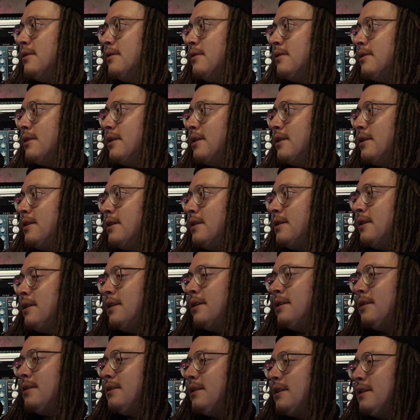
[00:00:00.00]
or
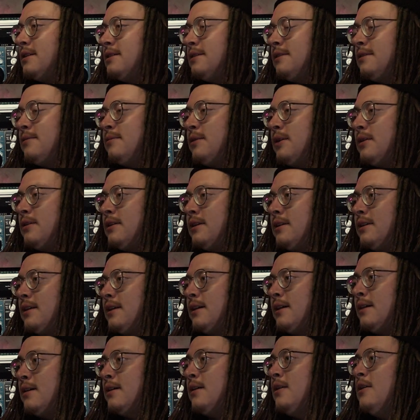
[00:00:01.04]
get something out like
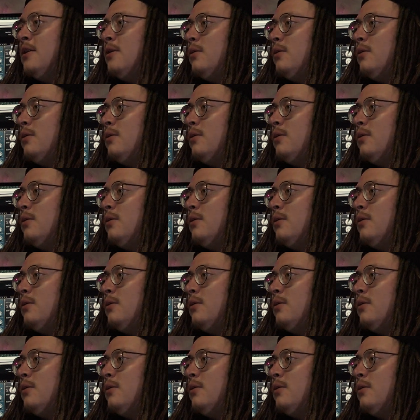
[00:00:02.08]
that,